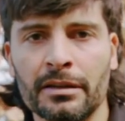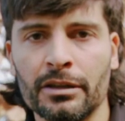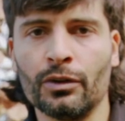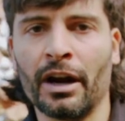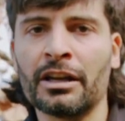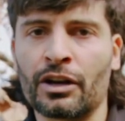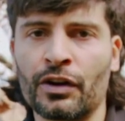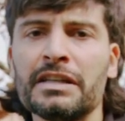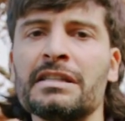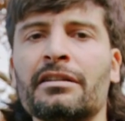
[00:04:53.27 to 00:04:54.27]
You are
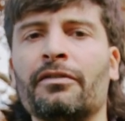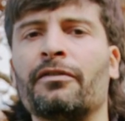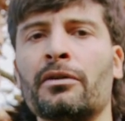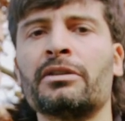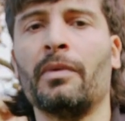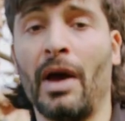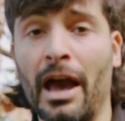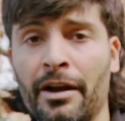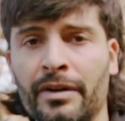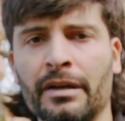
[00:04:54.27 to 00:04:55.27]
increasing the frontal
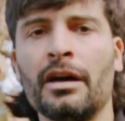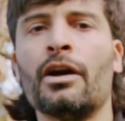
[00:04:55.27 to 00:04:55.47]
area,